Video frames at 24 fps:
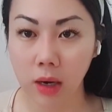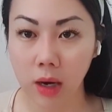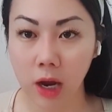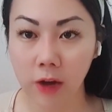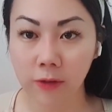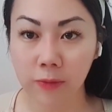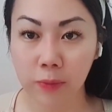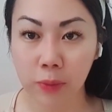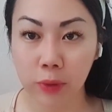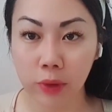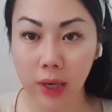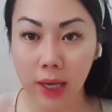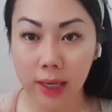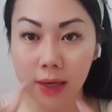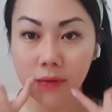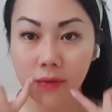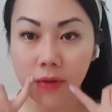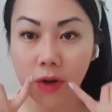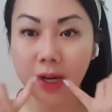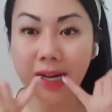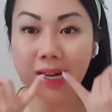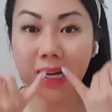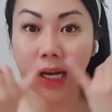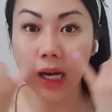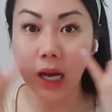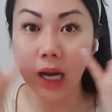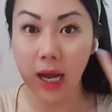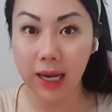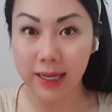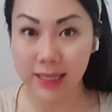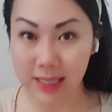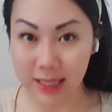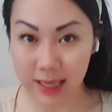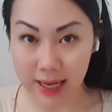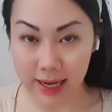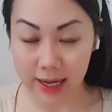I've put like a very
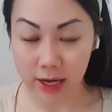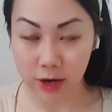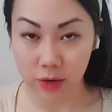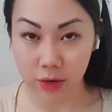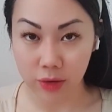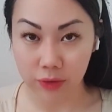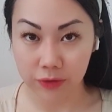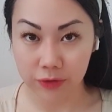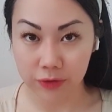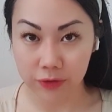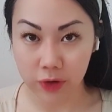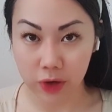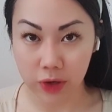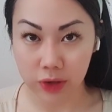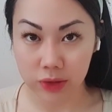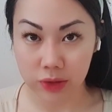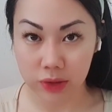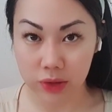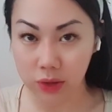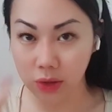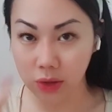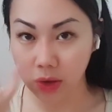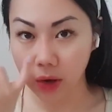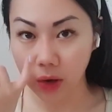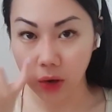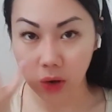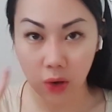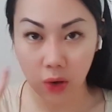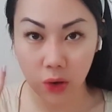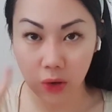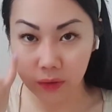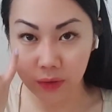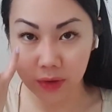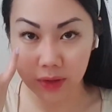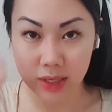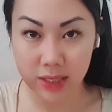light layer on first
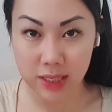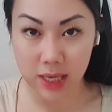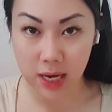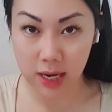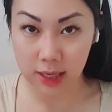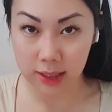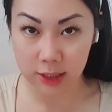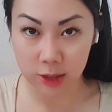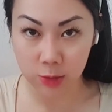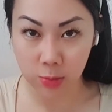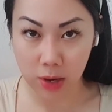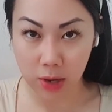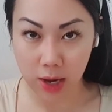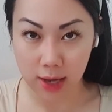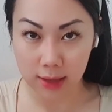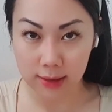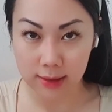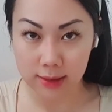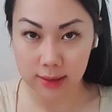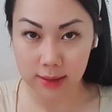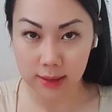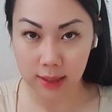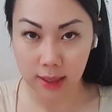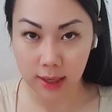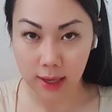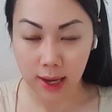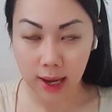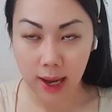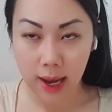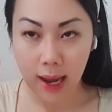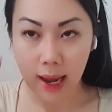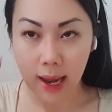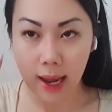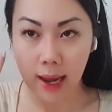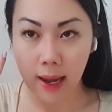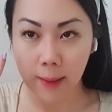over the darkest parts,
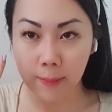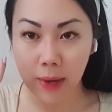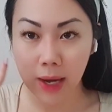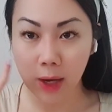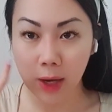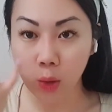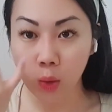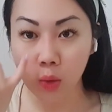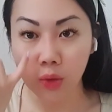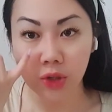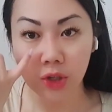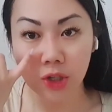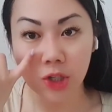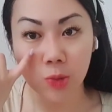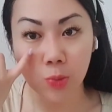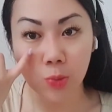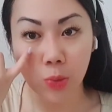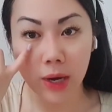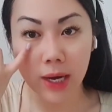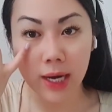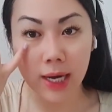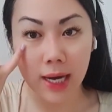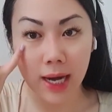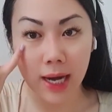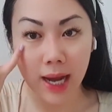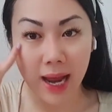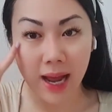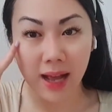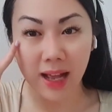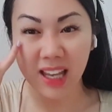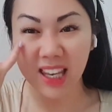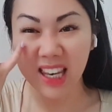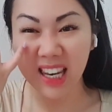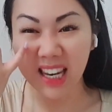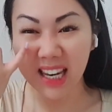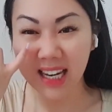and also spreading it
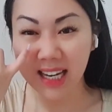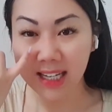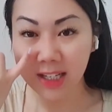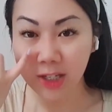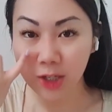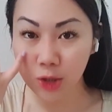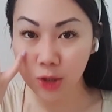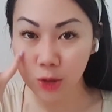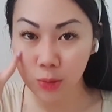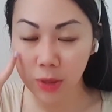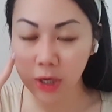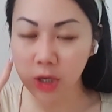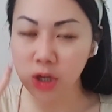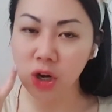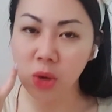out a little bit.